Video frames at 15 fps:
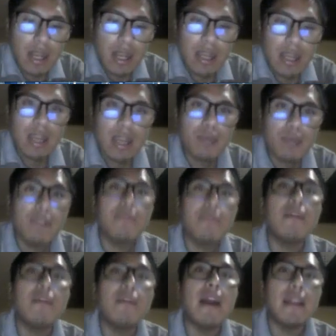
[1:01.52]
and he will
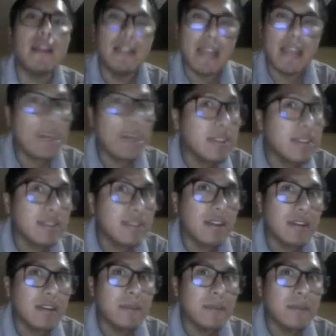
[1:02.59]
find the
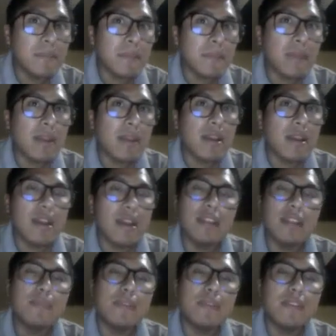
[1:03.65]
answer
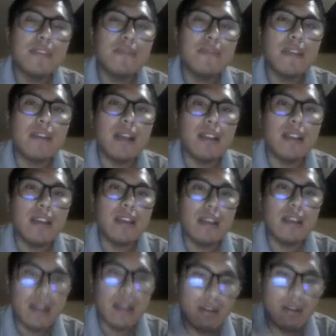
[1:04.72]
specifically
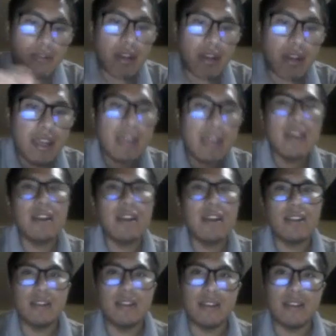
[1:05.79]
right here in
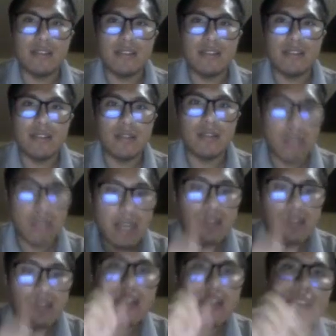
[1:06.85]
the test. So the
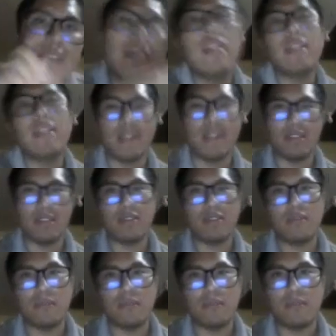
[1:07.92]
answer is in the test.
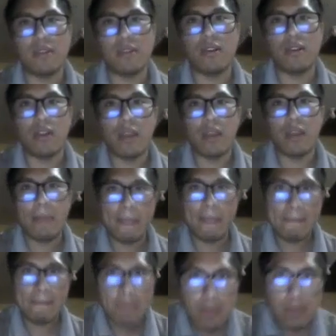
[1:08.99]
Okay.
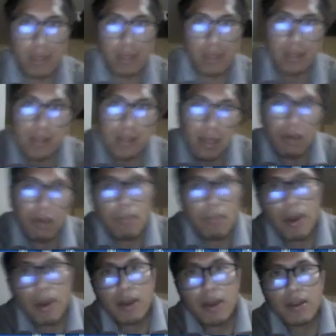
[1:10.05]
The second
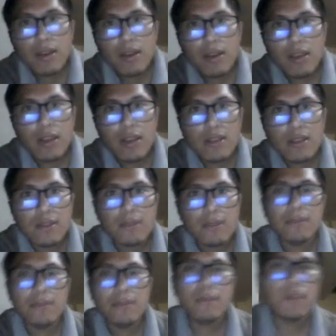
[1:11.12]
part is
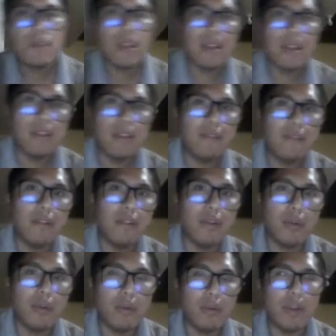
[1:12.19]
the
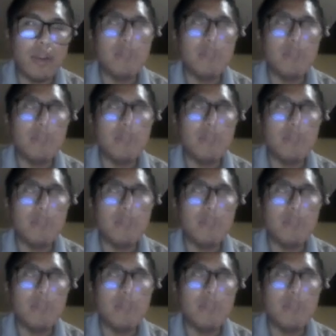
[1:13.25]
following one